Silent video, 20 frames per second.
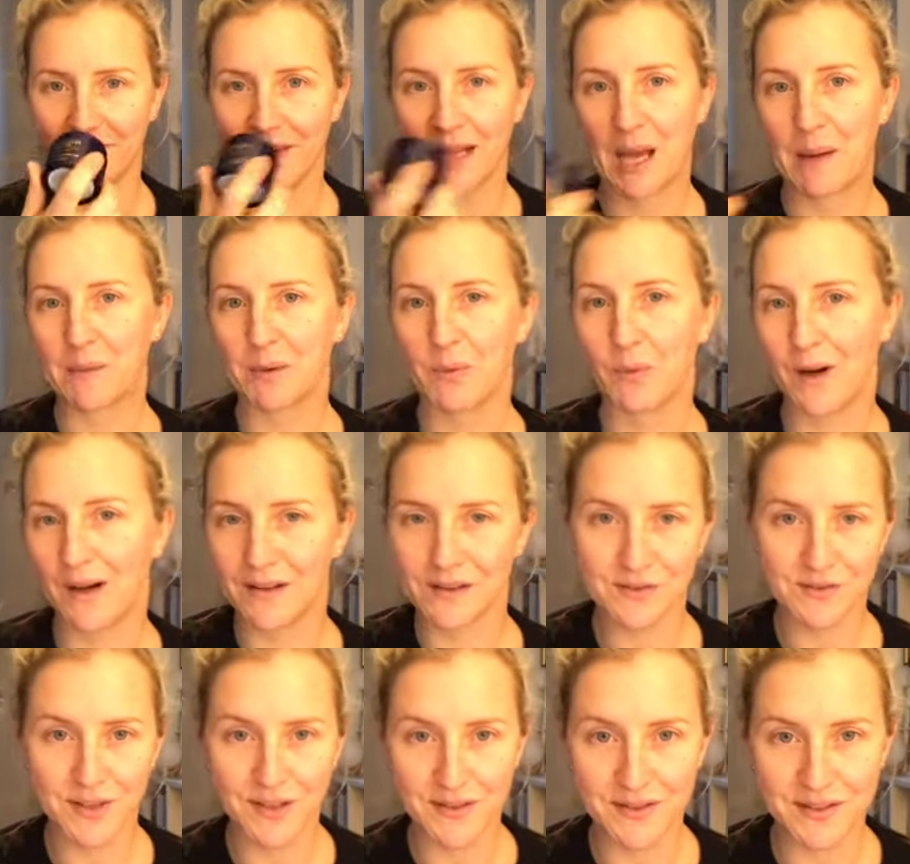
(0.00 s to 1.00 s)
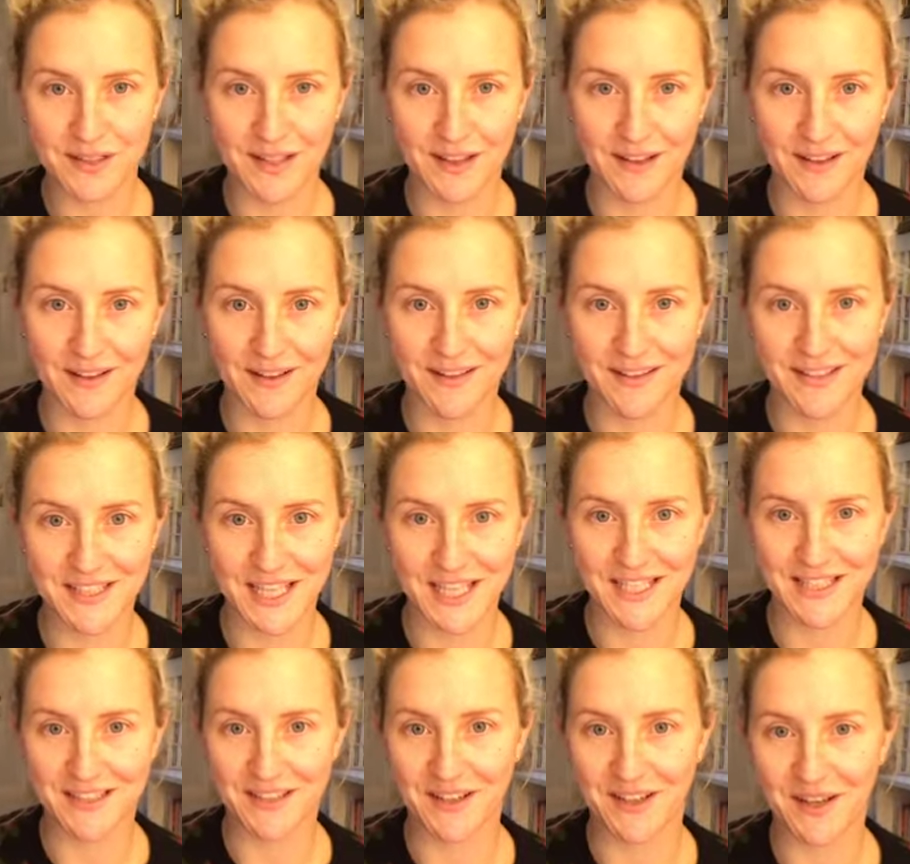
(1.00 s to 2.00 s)
I'm a wild rose girl in the
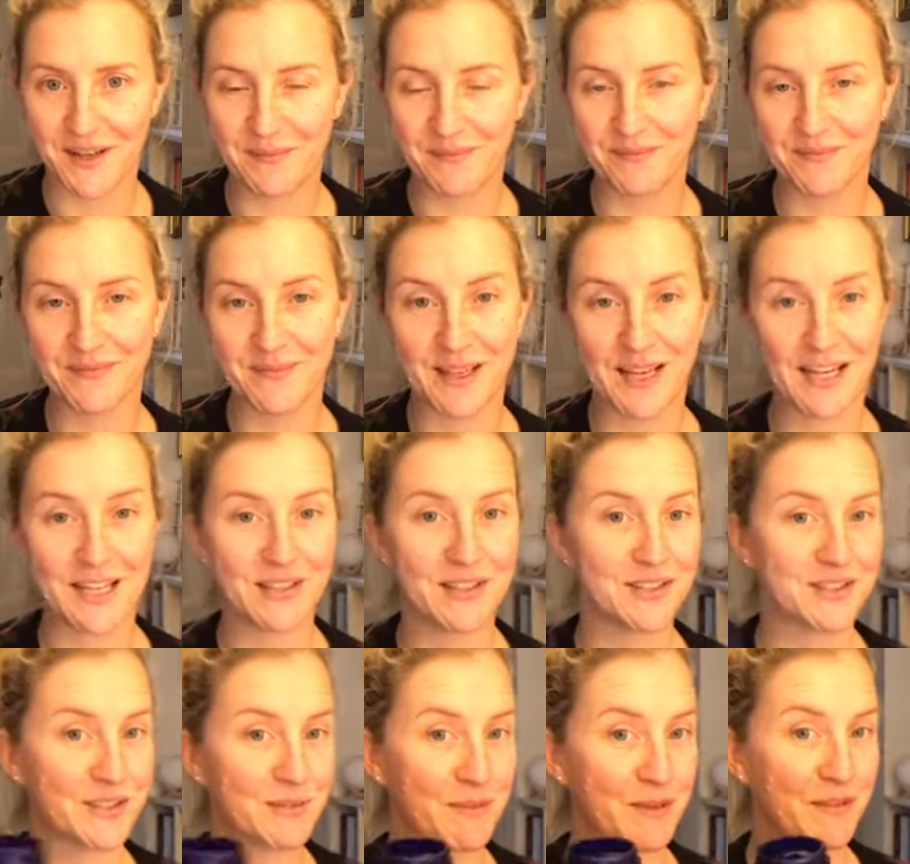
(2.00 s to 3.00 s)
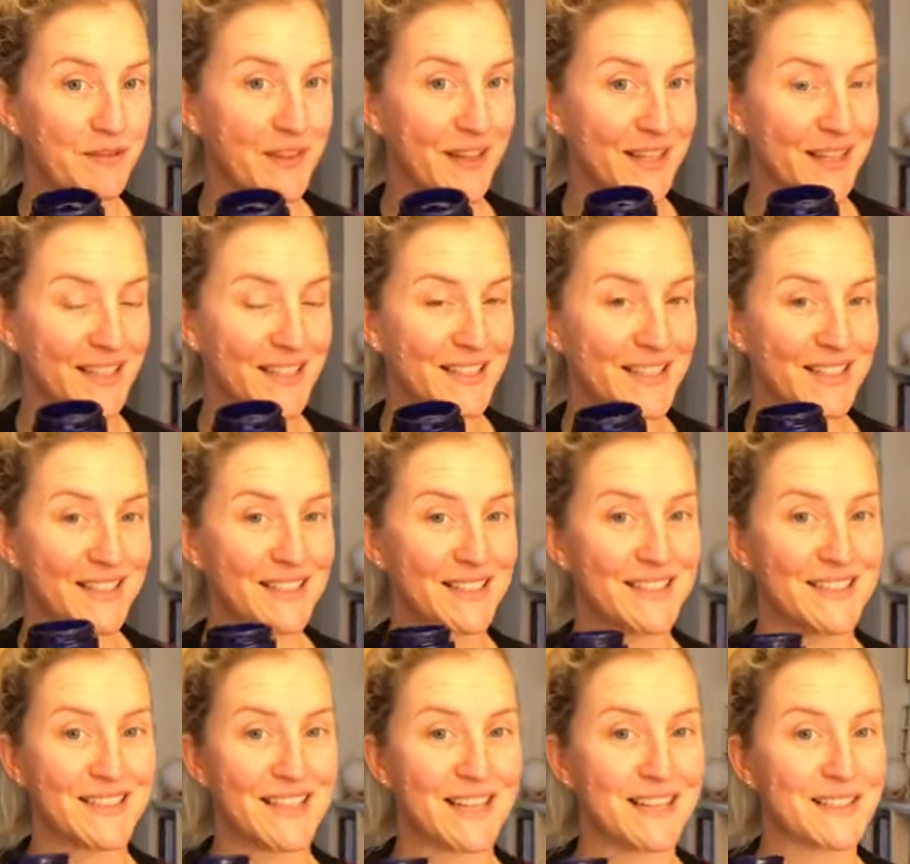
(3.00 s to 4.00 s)
daytime. I used to be Frankincense
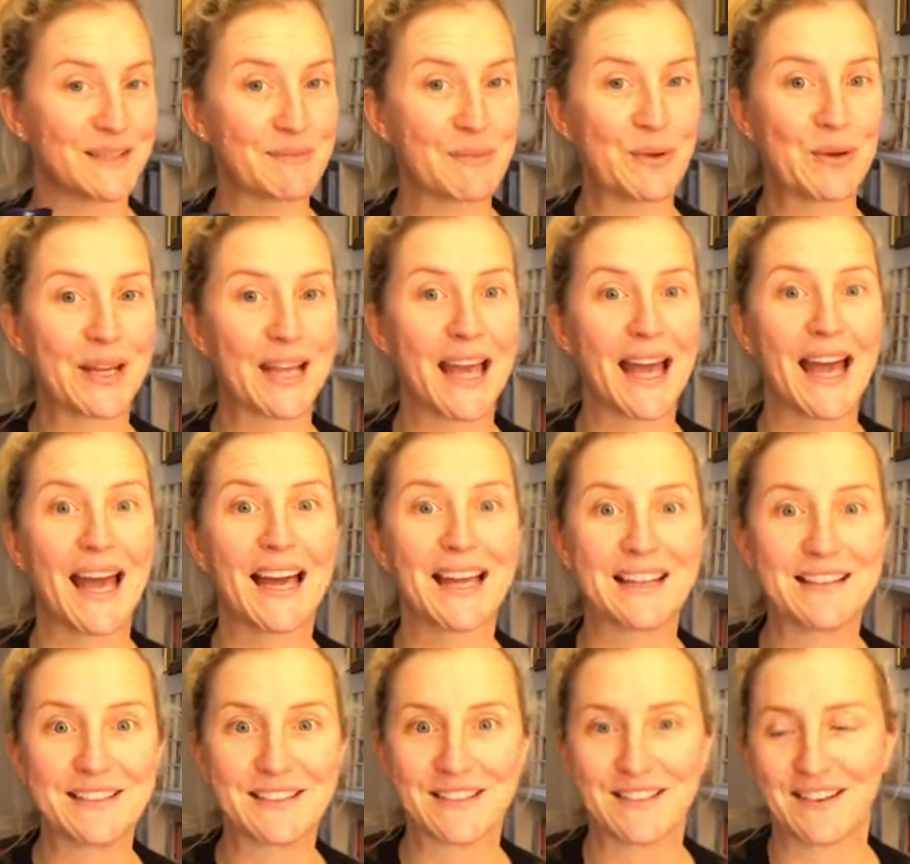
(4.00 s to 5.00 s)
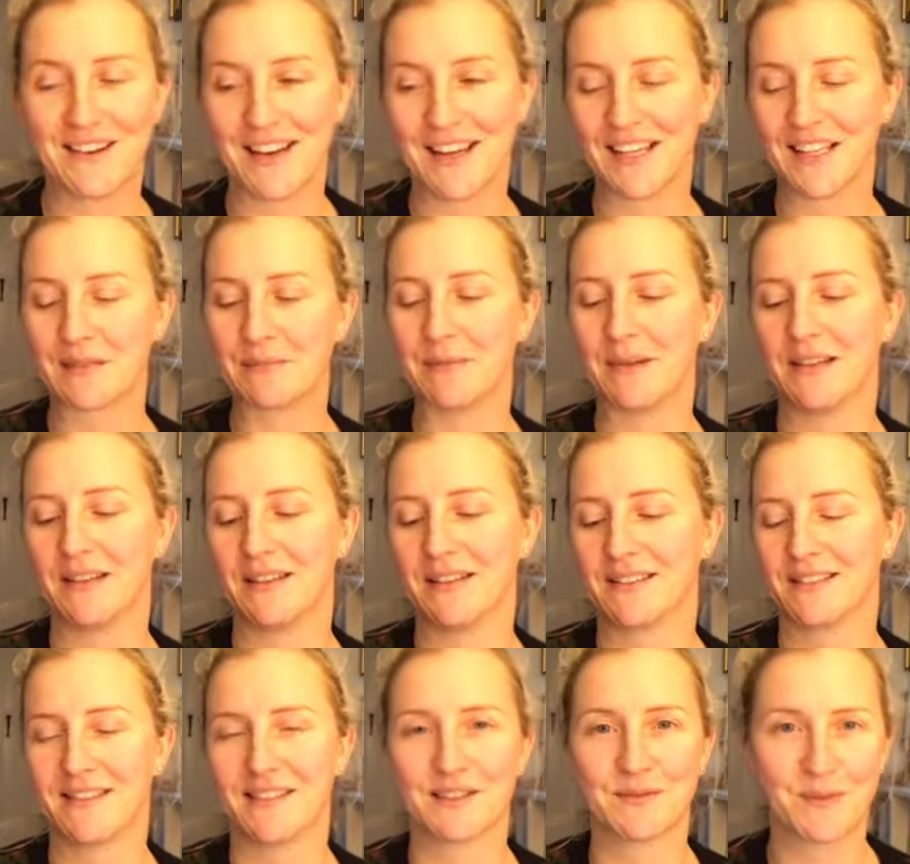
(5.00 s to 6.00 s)
Intense morning and night, but
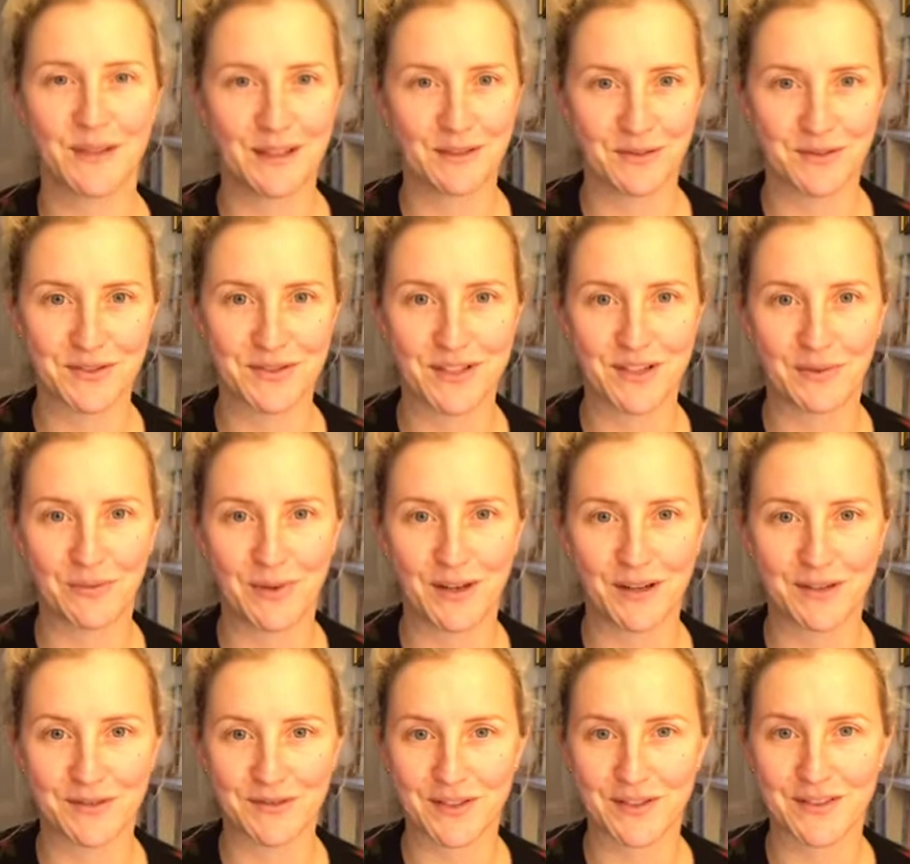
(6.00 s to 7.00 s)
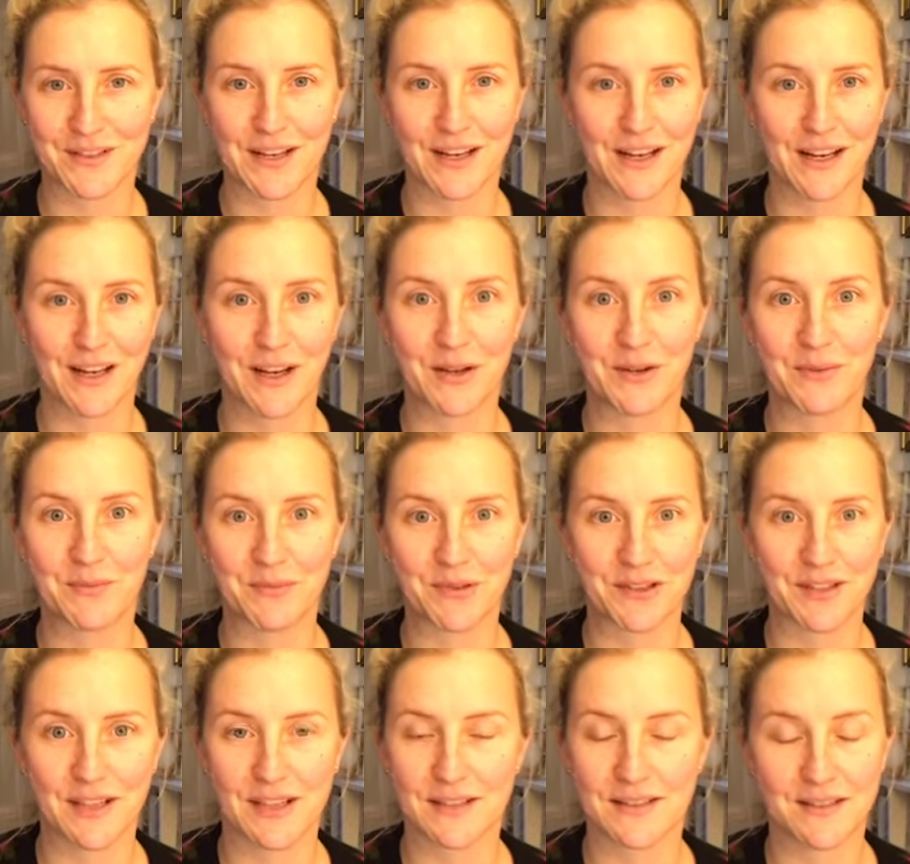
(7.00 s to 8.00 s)
since we launched our Wild Rose Glow
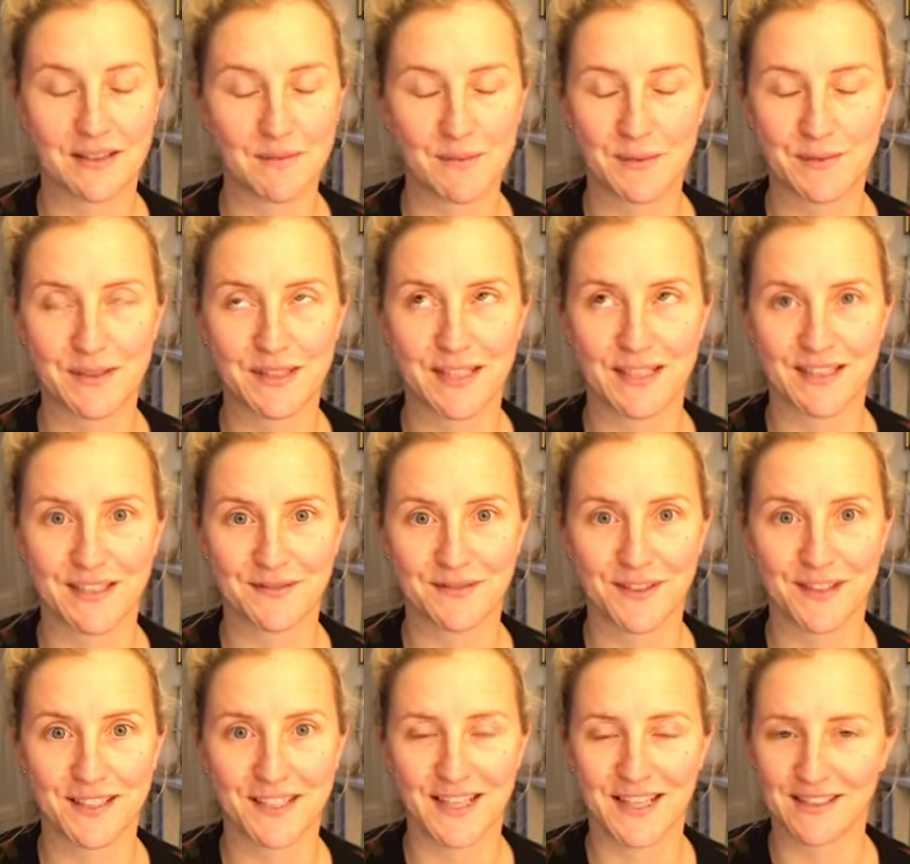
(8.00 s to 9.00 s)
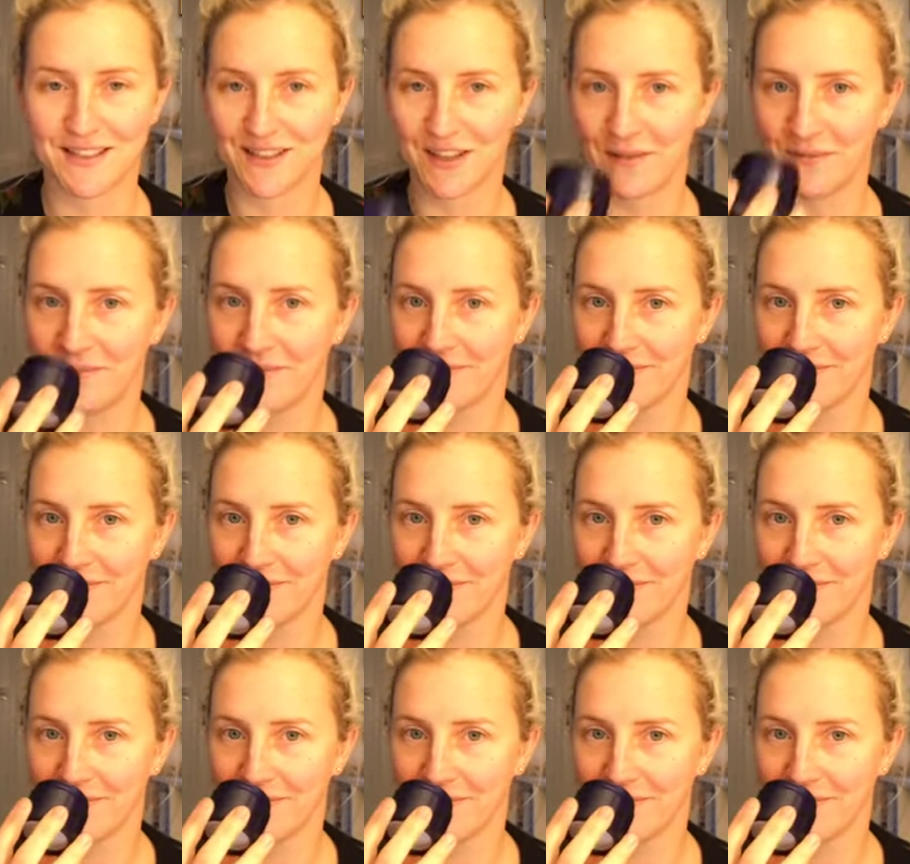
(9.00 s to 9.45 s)
products, I'm obsessed for the daytime.